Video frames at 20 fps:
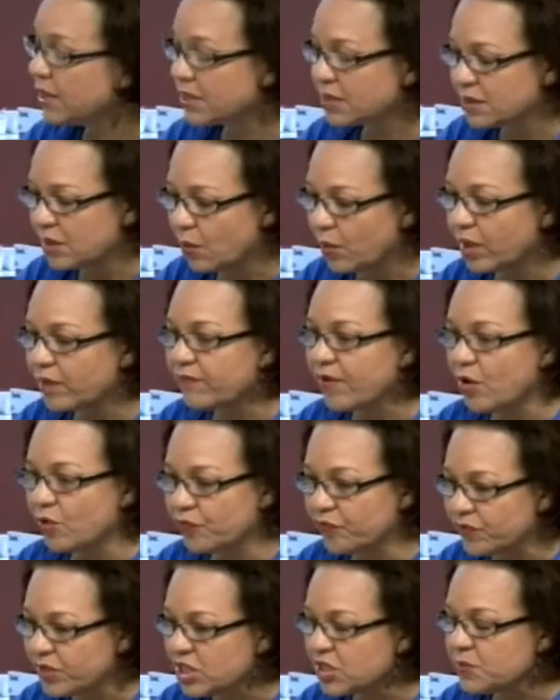one of our
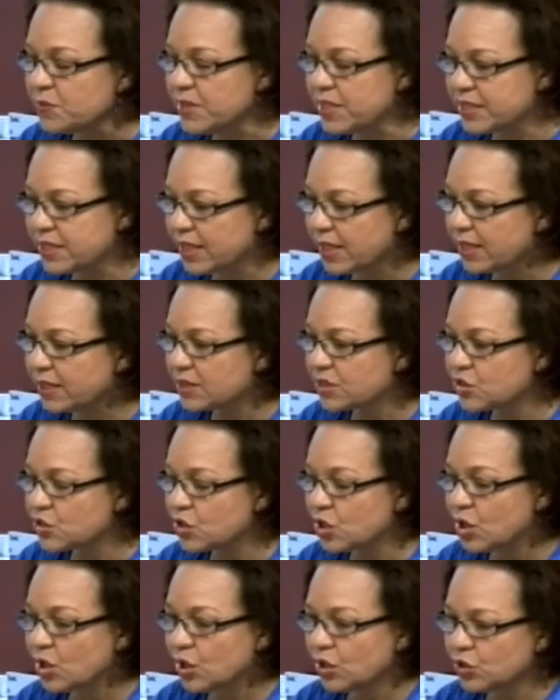first meetings
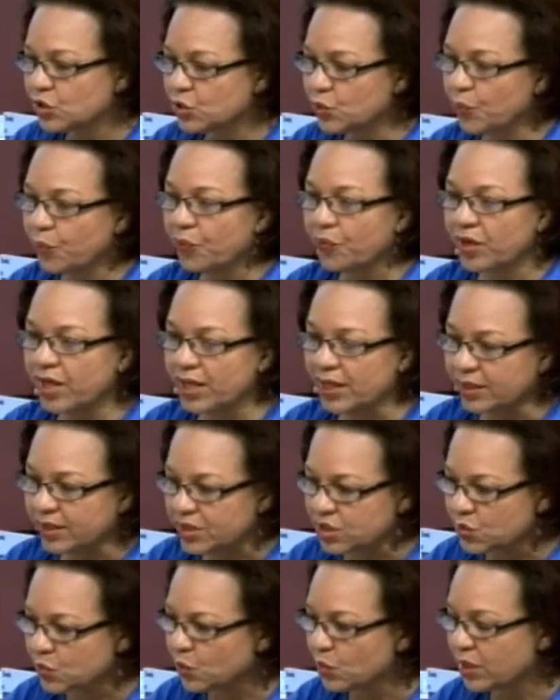to bring
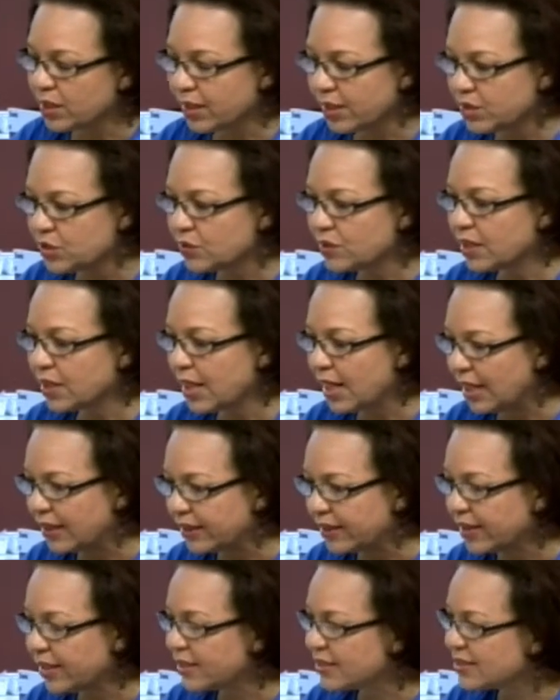this work into the
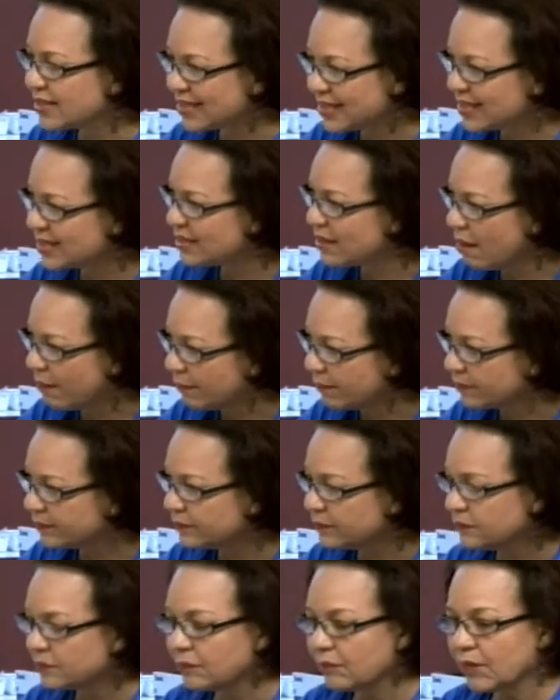Catholic system
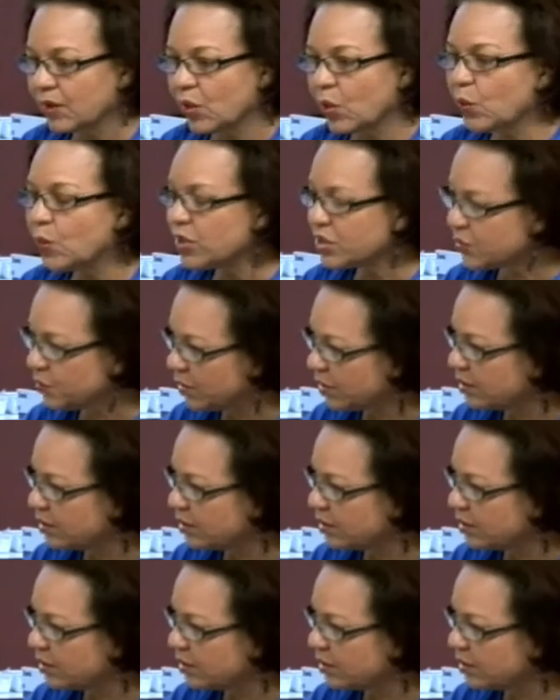was with